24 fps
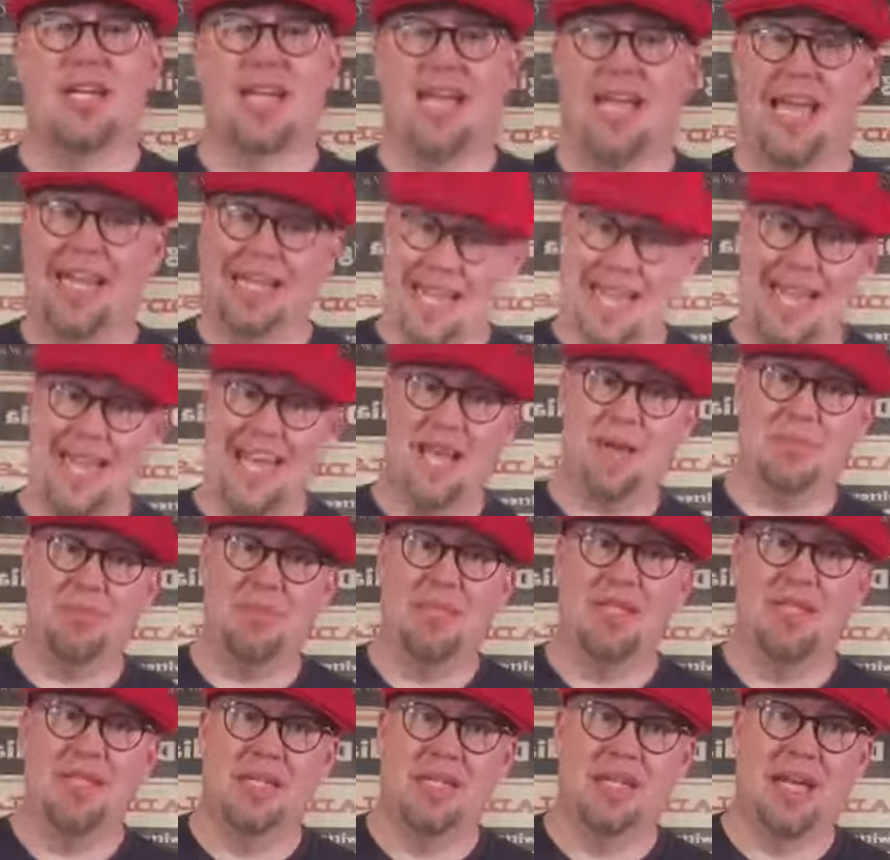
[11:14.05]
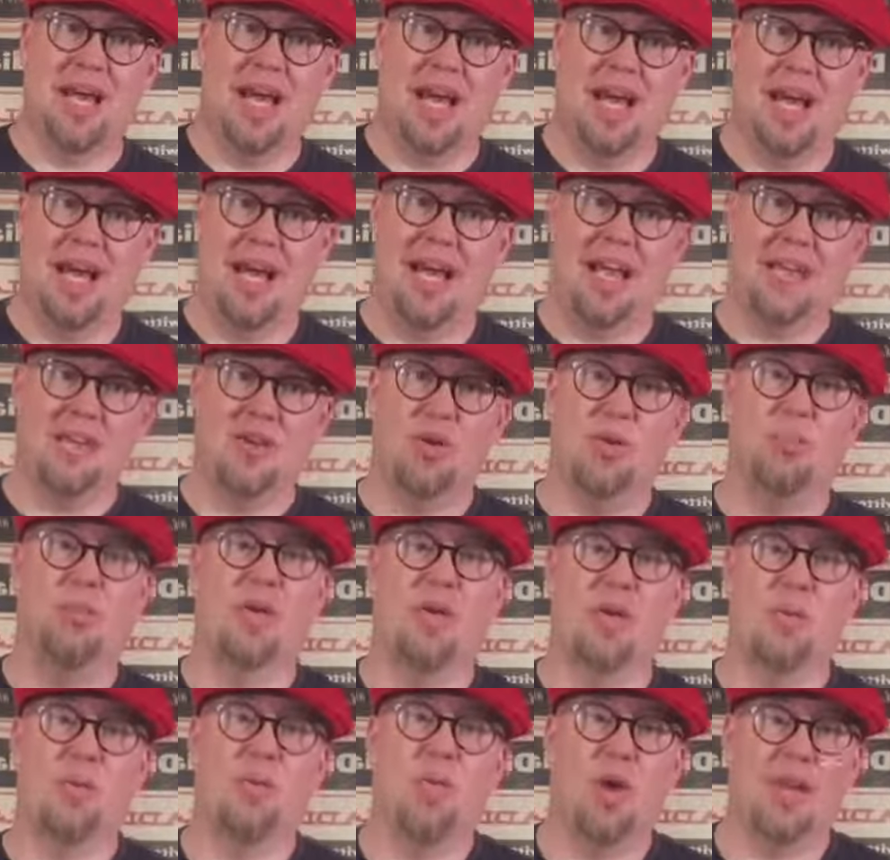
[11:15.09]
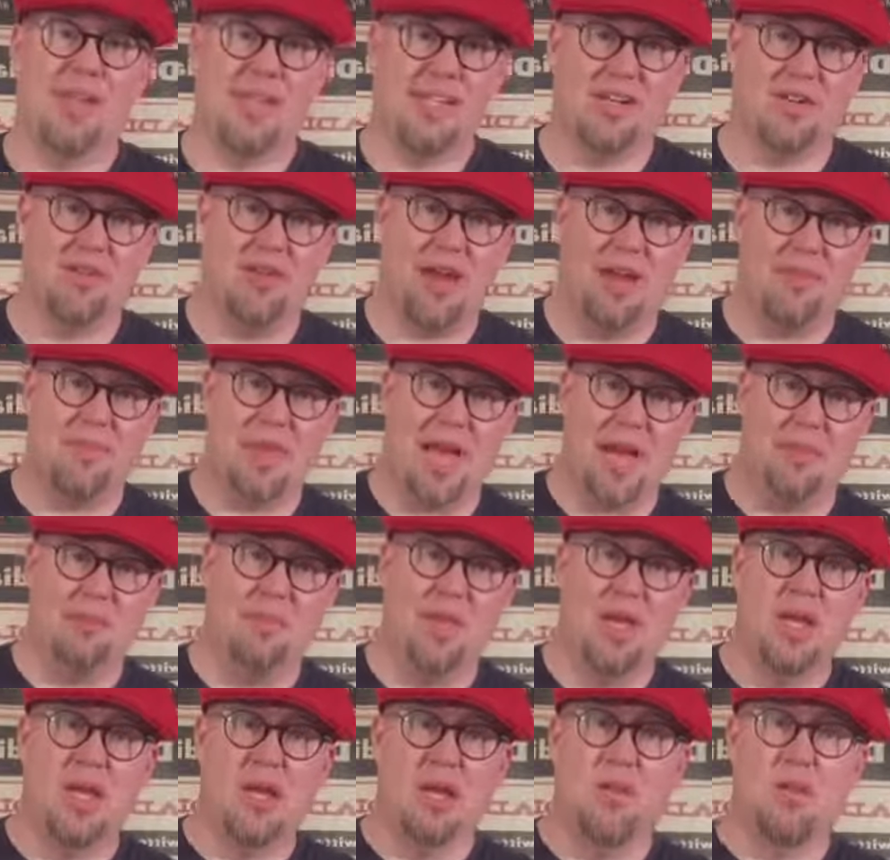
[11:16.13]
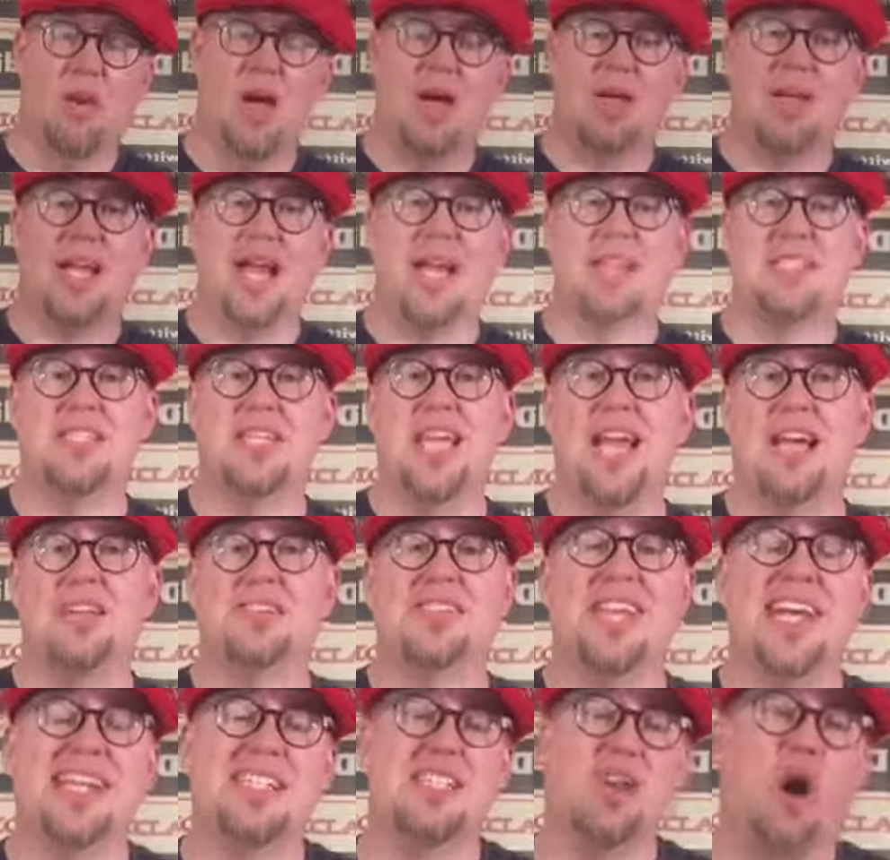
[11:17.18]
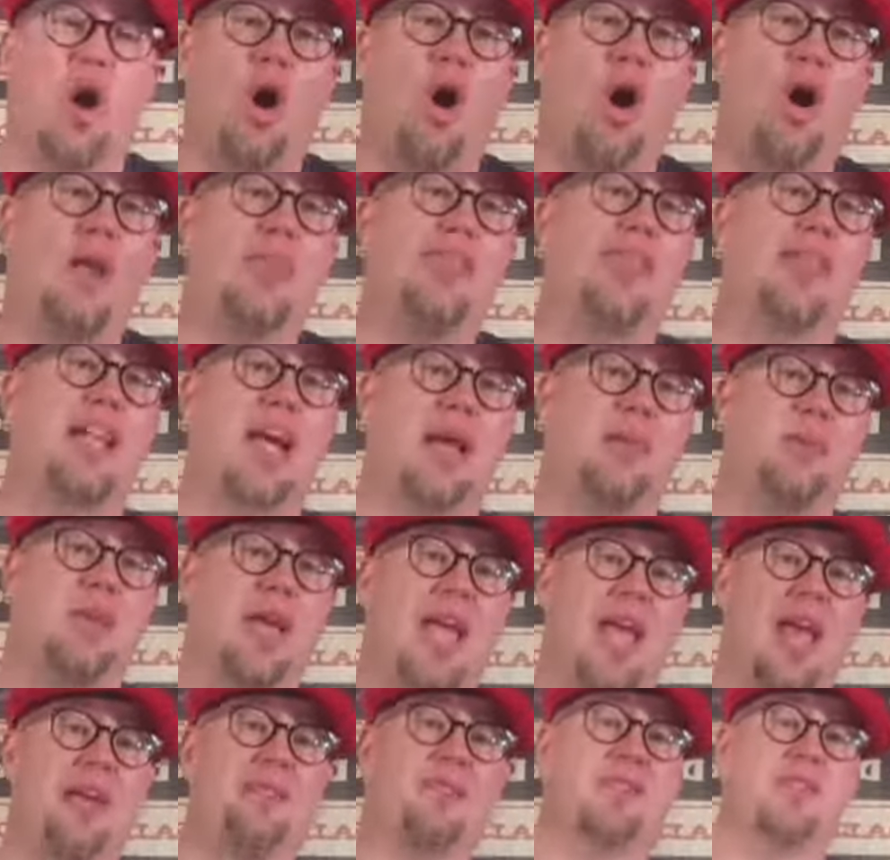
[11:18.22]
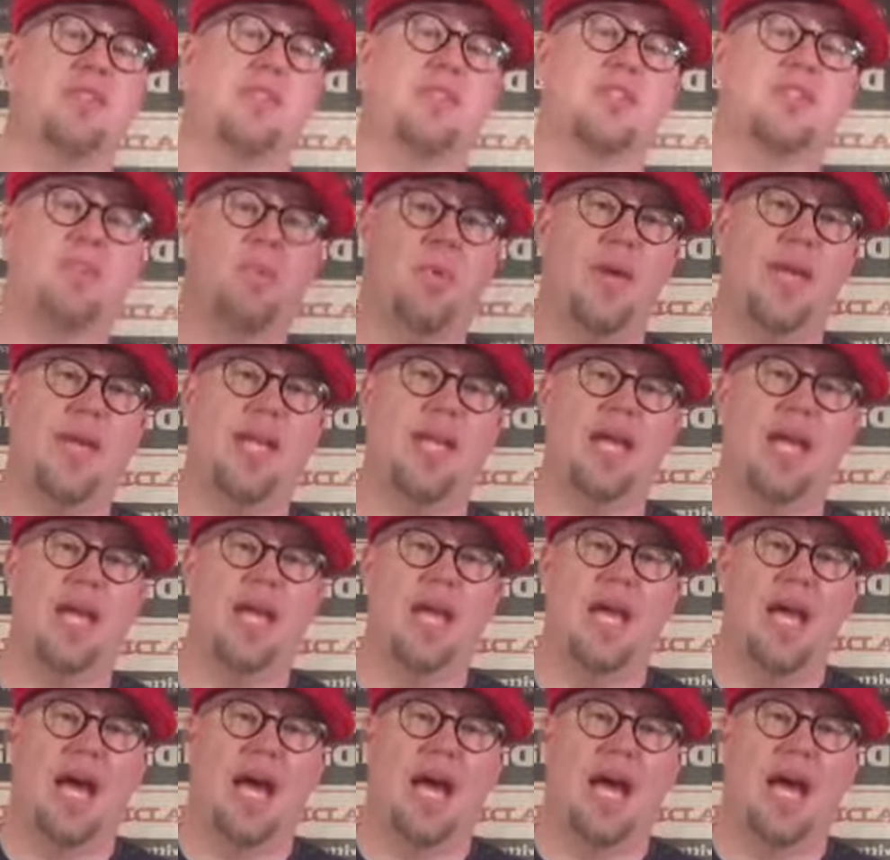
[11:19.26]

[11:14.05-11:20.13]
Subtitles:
and am, you'll be wanting to grab that. Well, guys and gals, that's all the time we have for this week.